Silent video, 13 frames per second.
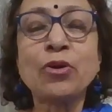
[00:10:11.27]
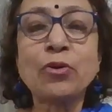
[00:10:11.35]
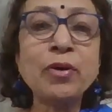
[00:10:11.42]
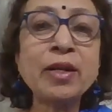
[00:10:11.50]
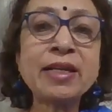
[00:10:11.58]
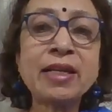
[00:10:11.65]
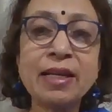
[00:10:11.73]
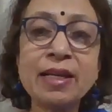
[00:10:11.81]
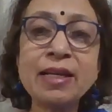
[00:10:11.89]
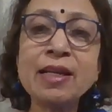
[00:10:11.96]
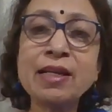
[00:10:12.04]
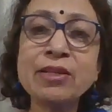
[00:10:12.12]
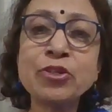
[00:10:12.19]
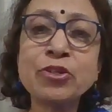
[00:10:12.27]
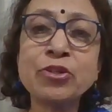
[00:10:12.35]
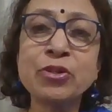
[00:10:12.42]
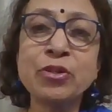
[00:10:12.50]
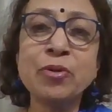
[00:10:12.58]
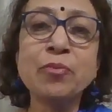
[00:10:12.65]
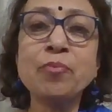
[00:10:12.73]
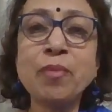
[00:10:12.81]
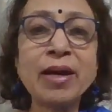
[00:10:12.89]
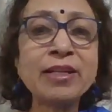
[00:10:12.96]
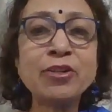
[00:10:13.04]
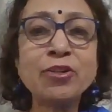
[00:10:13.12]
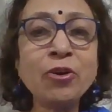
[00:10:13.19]
quick English
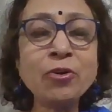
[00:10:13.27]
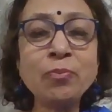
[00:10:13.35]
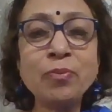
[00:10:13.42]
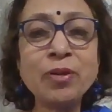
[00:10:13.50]
might not